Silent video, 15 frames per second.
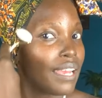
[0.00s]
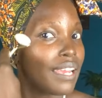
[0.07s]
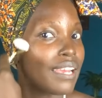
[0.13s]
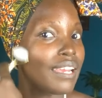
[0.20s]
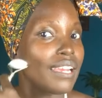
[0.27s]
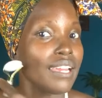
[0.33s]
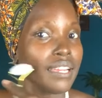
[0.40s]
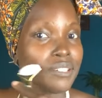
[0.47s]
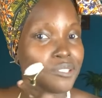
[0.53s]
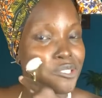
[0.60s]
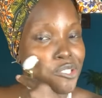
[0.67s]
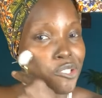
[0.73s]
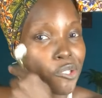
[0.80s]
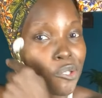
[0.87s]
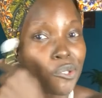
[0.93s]

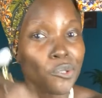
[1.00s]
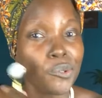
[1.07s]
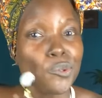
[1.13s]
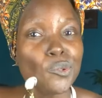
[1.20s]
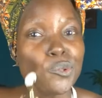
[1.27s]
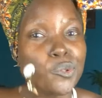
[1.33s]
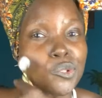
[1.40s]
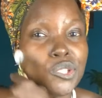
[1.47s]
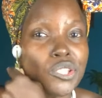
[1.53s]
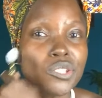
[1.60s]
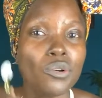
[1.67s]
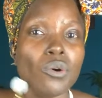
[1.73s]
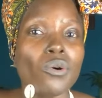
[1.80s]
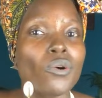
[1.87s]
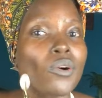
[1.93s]
into
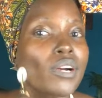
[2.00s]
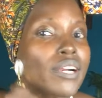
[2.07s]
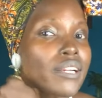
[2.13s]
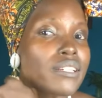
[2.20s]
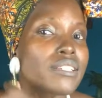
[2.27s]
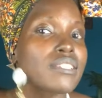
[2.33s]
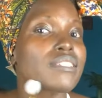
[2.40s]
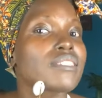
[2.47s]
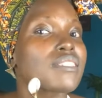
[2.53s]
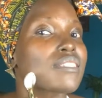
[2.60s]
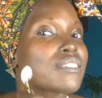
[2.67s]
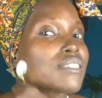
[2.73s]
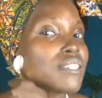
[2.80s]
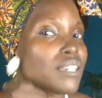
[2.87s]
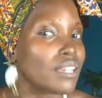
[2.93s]
your
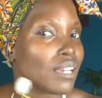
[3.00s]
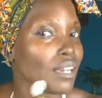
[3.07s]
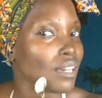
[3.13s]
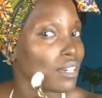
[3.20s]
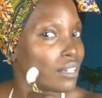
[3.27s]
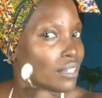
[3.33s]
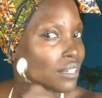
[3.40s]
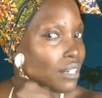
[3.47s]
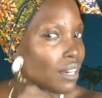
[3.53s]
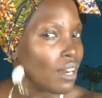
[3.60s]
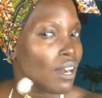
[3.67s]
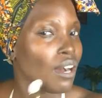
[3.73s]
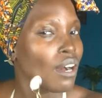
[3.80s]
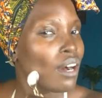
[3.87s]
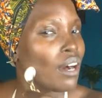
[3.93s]
skin.
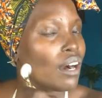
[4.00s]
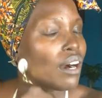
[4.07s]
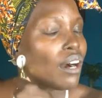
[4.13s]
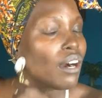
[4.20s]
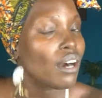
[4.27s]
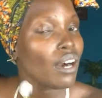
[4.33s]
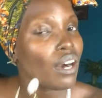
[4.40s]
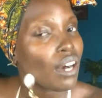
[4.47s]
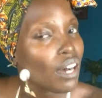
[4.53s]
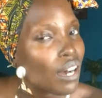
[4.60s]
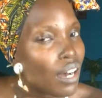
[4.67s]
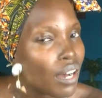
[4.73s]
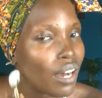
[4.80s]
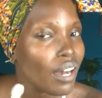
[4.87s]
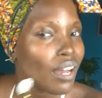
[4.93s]
Oh.
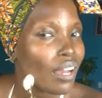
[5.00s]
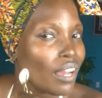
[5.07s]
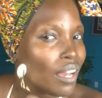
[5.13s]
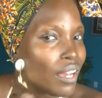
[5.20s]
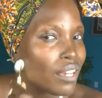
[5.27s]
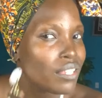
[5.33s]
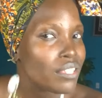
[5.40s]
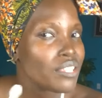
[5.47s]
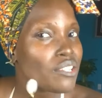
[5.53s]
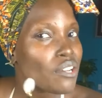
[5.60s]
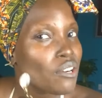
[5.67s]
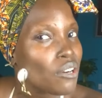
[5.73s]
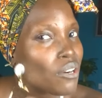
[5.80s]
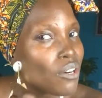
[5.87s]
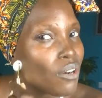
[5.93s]

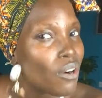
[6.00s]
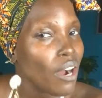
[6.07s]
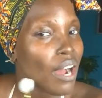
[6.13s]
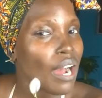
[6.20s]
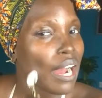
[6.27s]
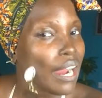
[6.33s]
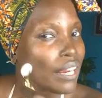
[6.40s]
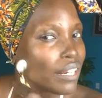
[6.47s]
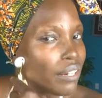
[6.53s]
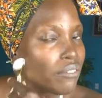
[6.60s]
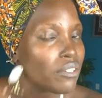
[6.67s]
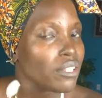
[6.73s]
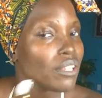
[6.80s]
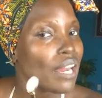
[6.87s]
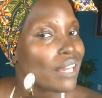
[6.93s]
So I didn't
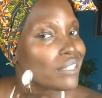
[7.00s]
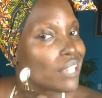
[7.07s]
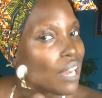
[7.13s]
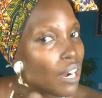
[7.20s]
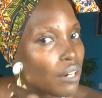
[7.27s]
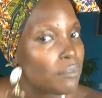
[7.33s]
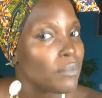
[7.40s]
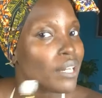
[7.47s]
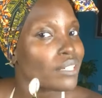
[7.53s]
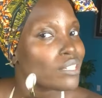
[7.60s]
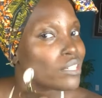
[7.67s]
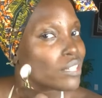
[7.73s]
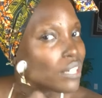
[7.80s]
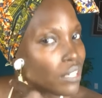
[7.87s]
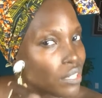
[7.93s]
realize how much
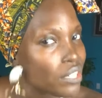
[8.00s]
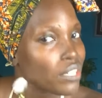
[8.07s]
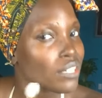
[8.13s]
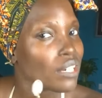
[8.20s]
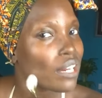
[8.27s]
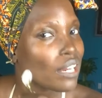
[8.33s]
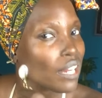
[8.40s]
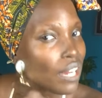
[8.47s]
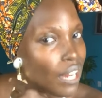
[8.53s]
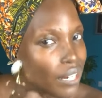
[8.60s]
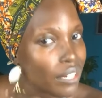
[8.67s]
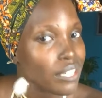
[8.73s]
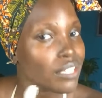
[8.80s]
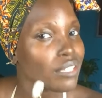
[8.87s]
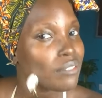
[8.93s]
tension I had
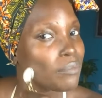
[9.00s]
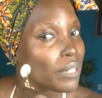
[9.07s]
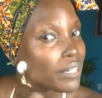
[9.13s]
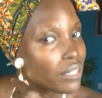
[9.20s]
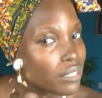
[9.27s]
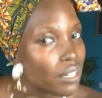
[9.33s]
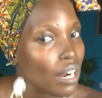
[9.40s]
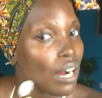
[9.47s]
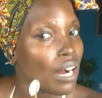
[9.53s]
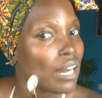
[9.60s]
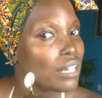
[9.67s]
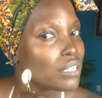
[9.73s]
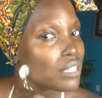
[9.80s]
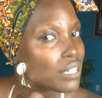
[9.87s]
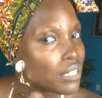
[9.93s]
into my
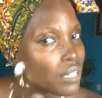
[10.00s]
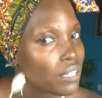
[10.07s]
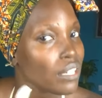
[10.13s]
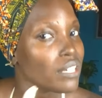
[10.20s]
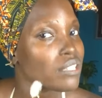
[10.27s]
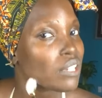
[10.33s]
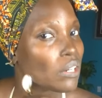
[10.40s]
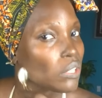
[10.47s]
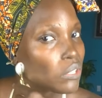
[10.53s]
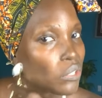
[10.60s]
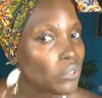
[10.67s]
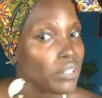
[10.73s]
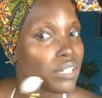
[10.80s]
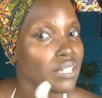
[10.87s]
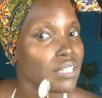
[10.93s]
jaws until I started
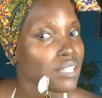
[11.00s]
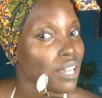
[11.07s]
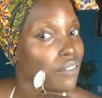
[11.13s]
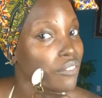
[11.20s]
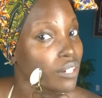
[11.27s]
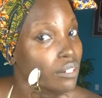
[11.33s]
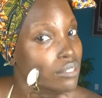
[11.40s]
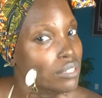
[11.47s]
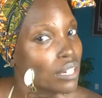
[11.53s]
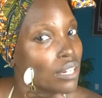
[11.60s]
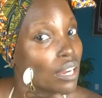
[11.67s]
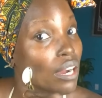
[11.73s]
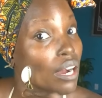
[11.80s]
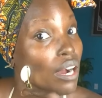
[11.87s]
doing this stuff. And it's like,